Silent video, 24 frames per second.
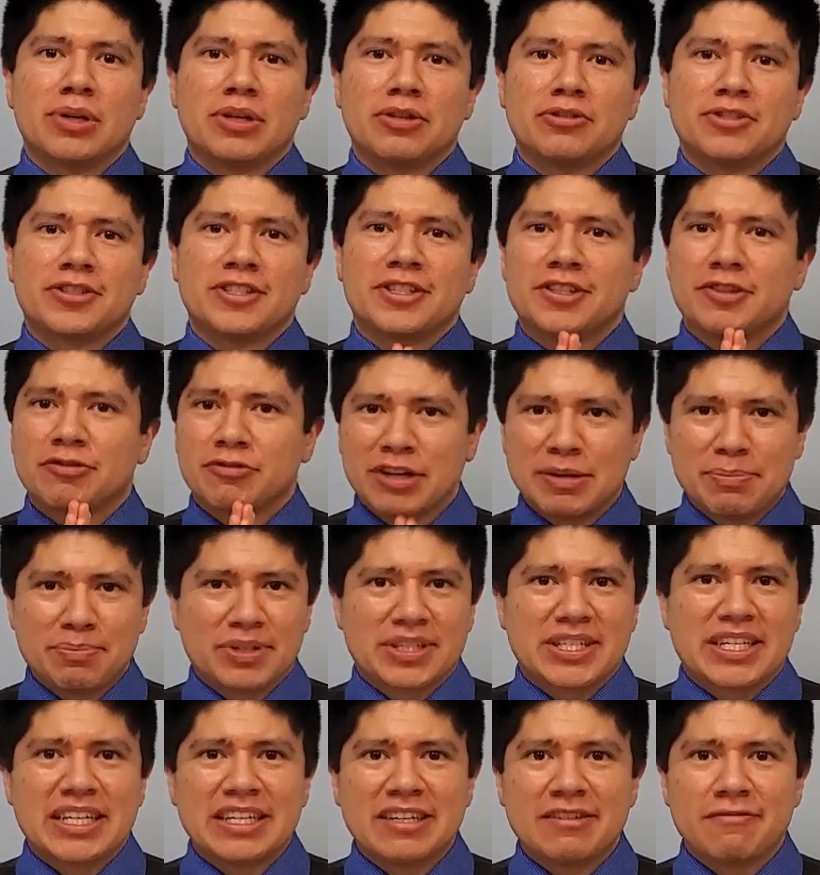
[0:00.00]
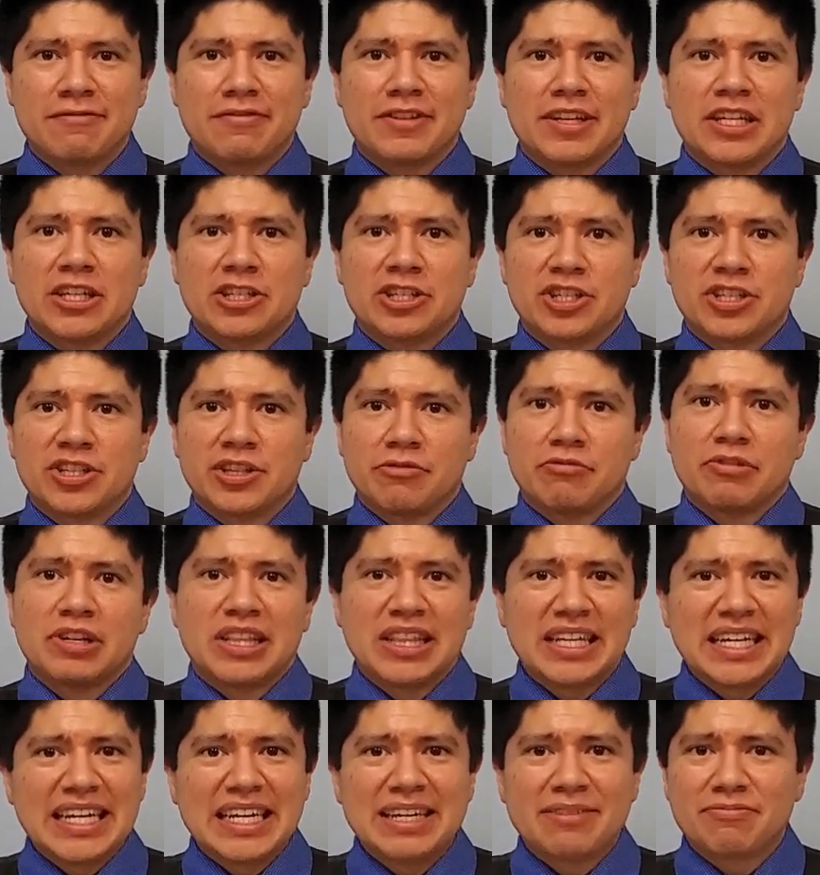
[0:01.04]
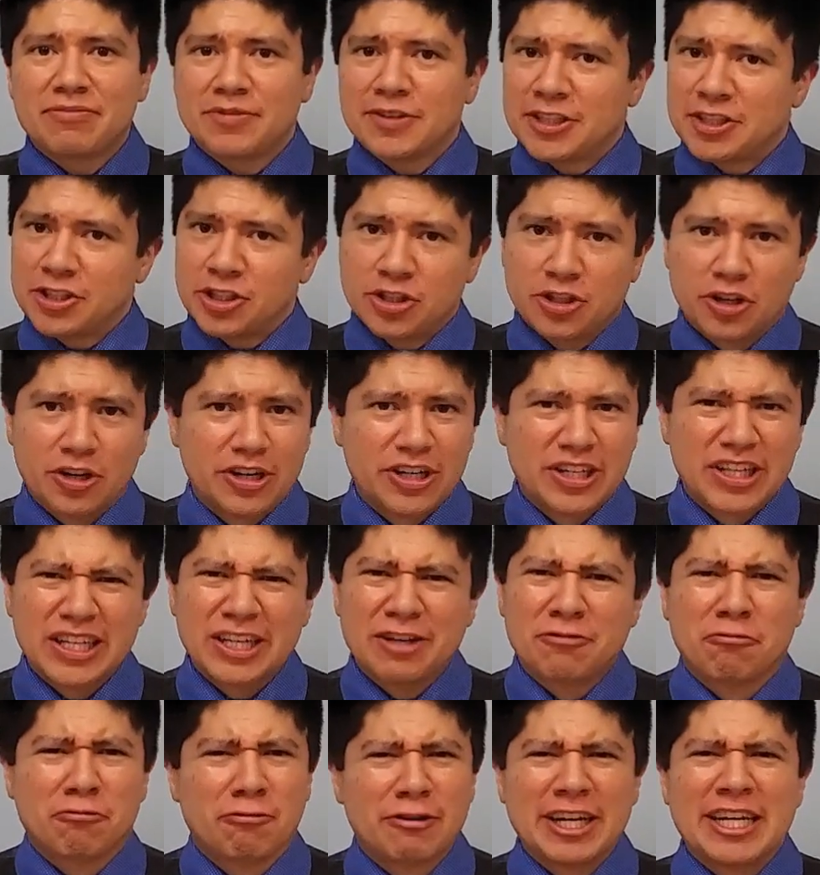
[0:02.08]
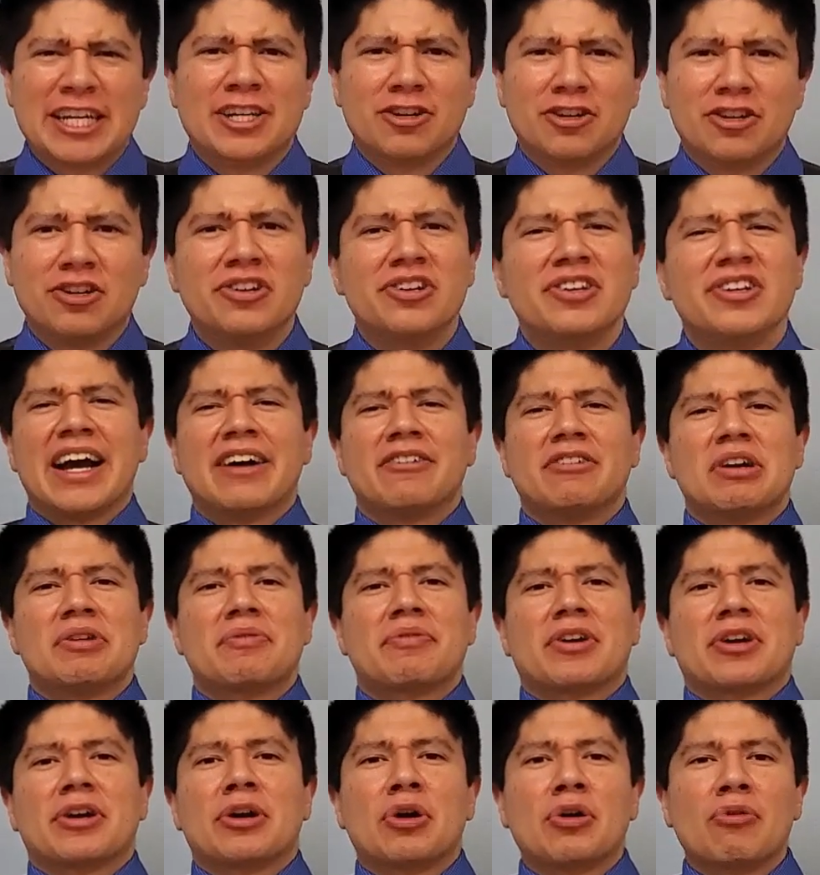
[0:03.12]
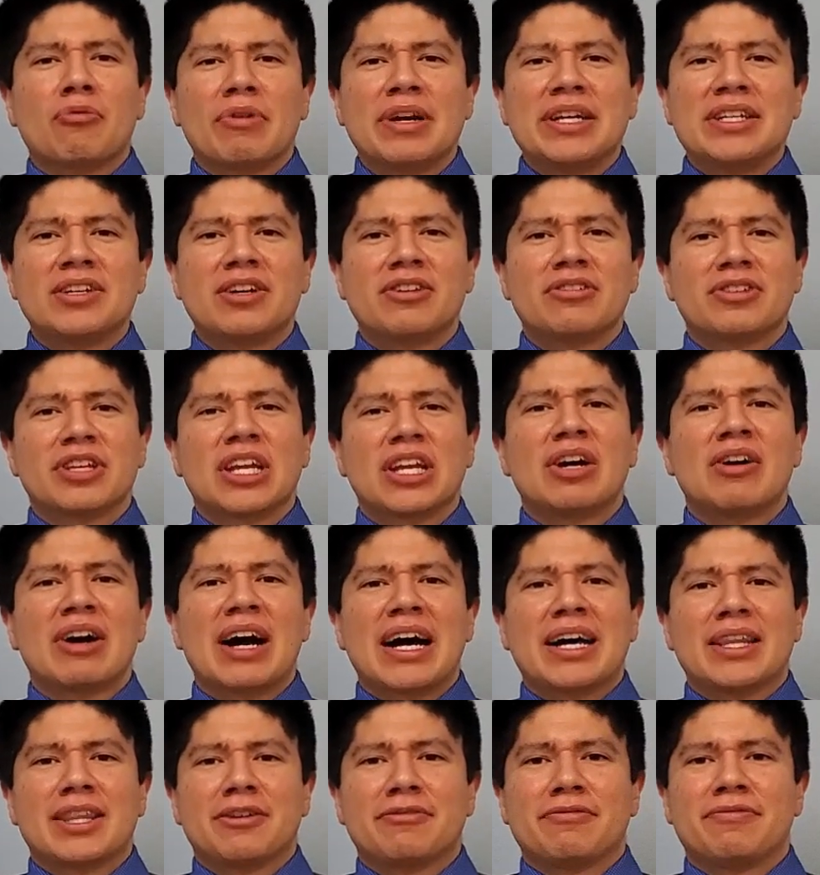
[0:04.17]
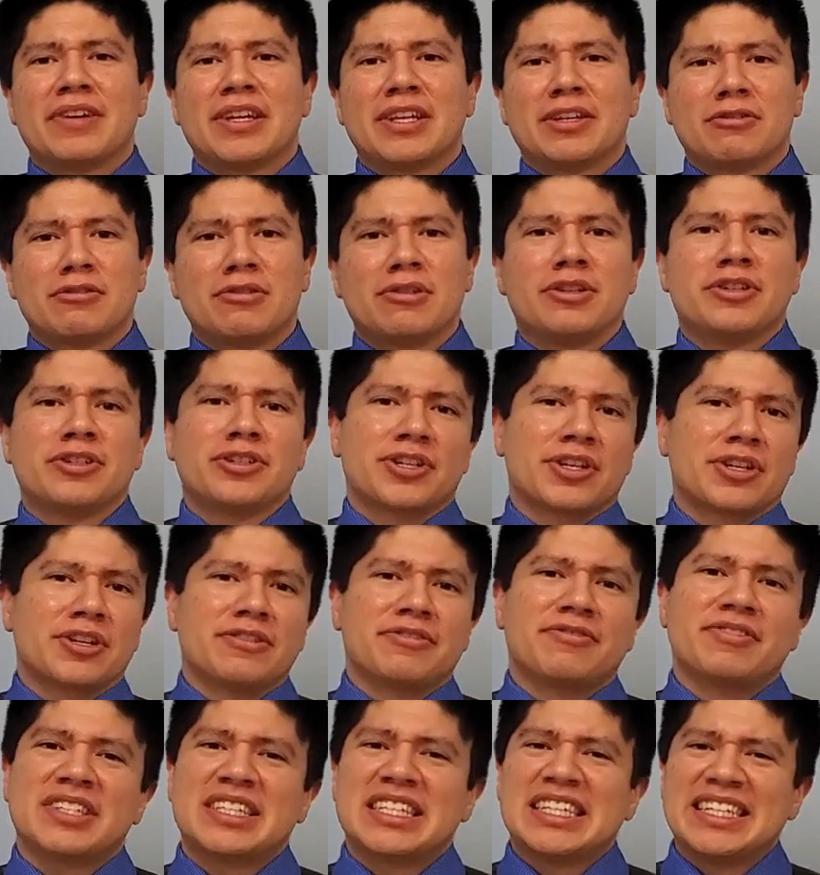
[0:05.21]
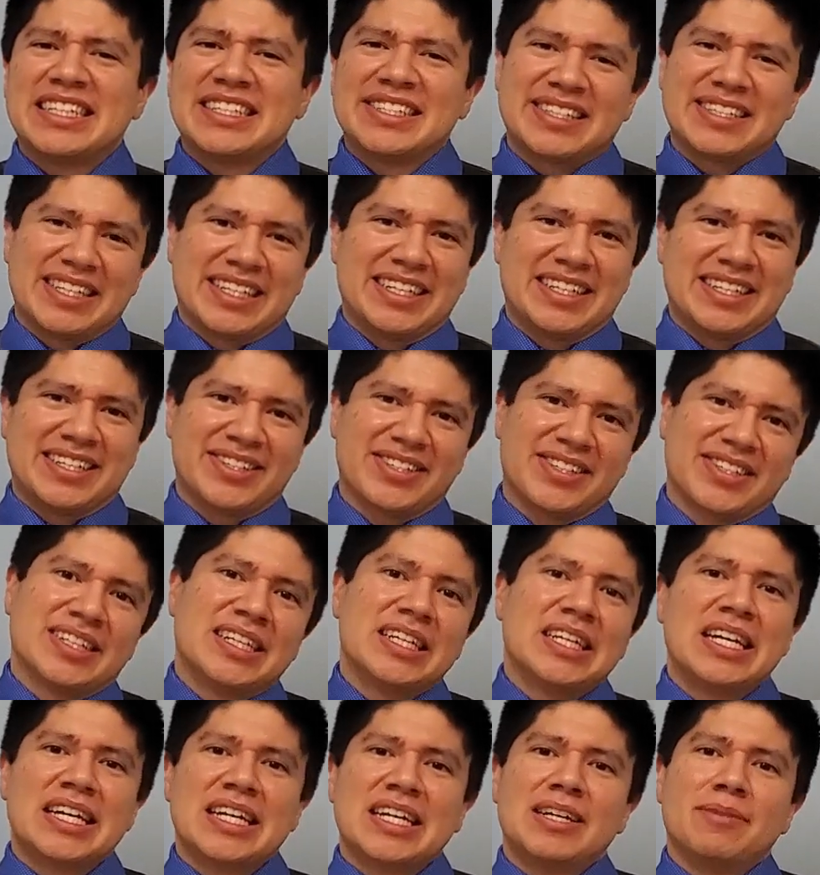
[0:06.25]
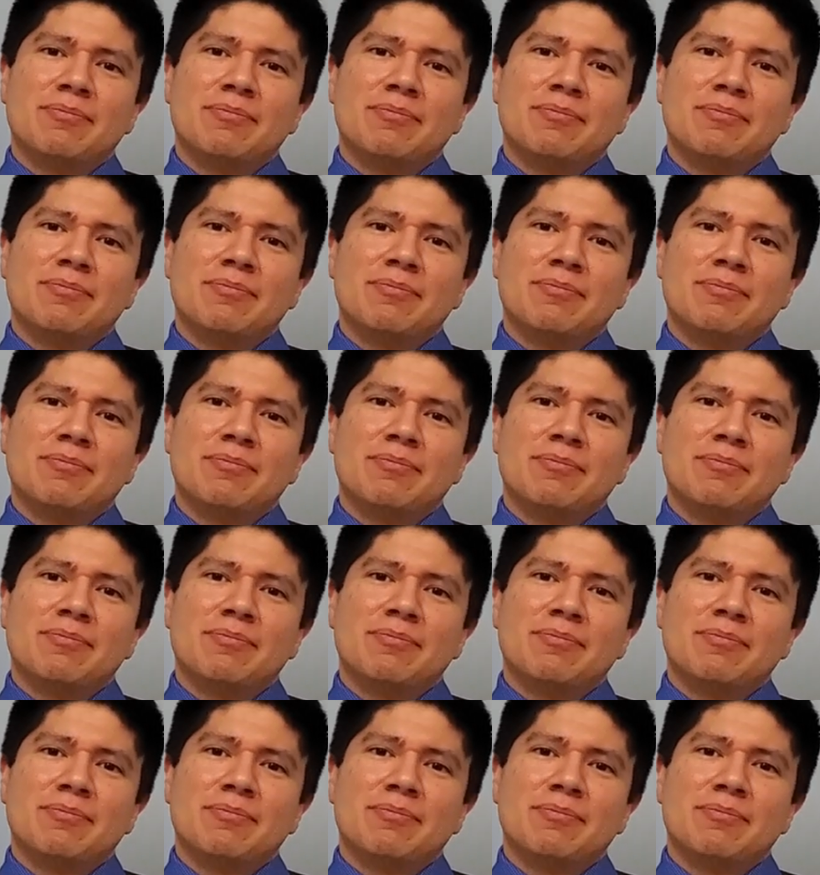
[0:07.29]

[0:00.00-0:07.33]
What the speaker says: posted 3% inflation, the relief was certainly real. However, we don't know how the Federal Reserve sees this.